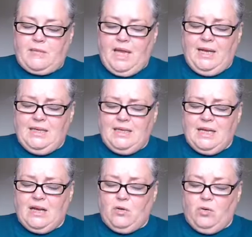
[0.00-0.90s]

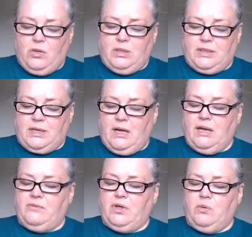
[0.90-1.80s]
Anything at all that
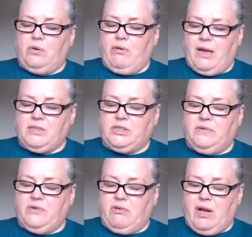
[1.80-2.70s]
kind of, a gratitude,
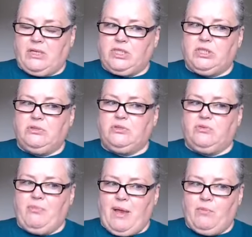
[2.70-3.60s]
even a gratitude
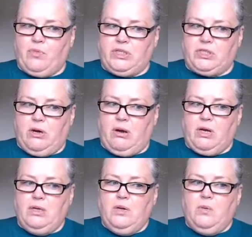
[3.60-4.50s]
or a memory
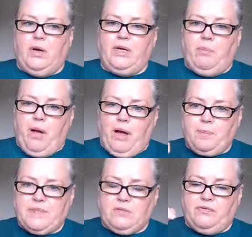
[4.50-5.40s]
jar where you
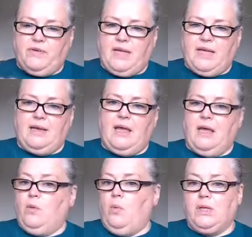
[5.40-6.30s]
pop stuff in
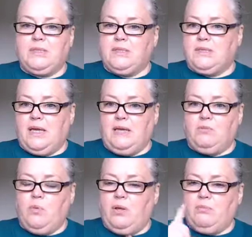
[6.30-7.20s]
once a day,
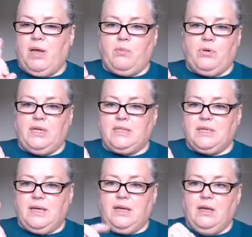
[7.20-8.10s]
one memory a
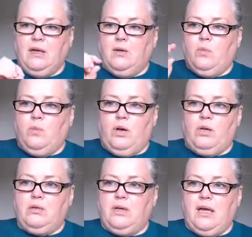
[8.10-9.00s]
day,
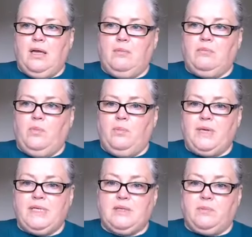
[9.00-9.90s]
one
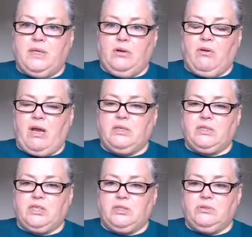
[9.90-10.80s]
piece of something, your
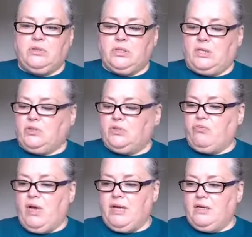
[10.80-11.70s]
gratitude, and just
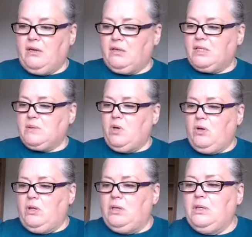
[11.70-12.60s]
write it on a
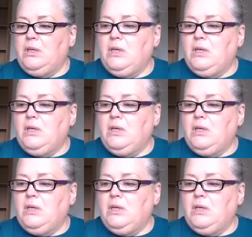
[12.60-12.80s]
small